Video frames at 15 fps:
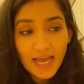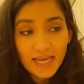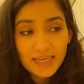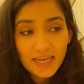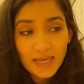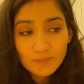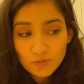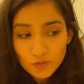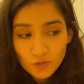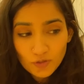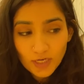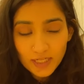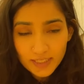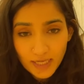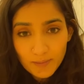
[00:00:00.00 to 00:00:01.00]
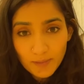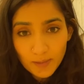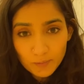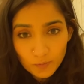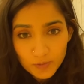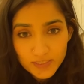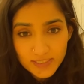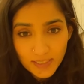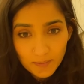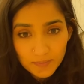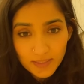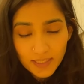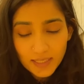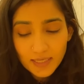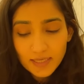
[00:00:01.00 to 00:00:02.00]
And I'm sure I'll come up with
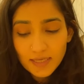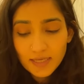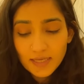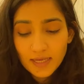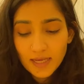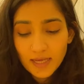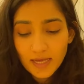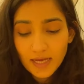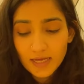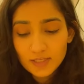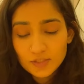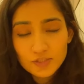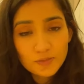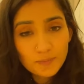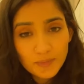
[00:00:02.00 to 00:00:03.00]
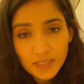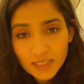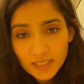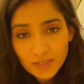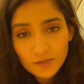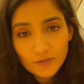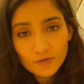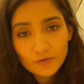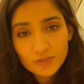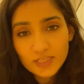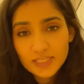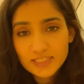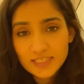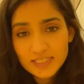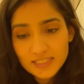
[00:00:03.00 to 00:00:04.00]
something. To me, you know,
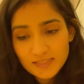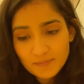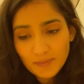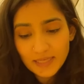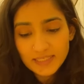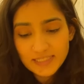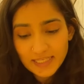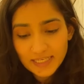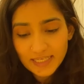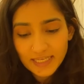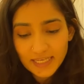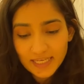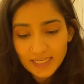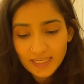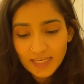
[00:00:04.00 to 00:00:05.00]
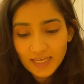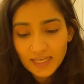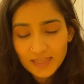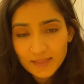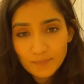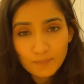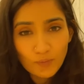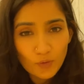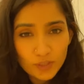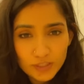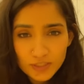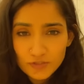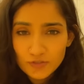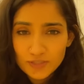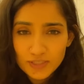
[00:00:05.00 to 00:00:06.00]
this is basically the
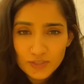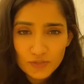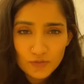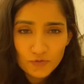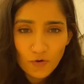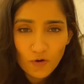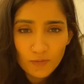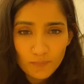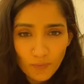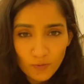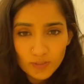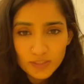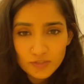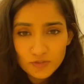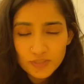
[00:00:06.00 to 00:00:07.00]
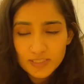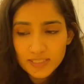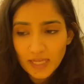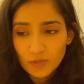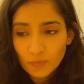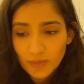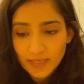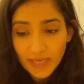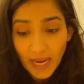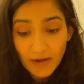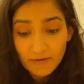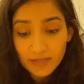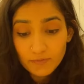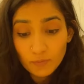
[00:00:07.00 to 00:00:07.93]
bondages, the strong bondages that we carry.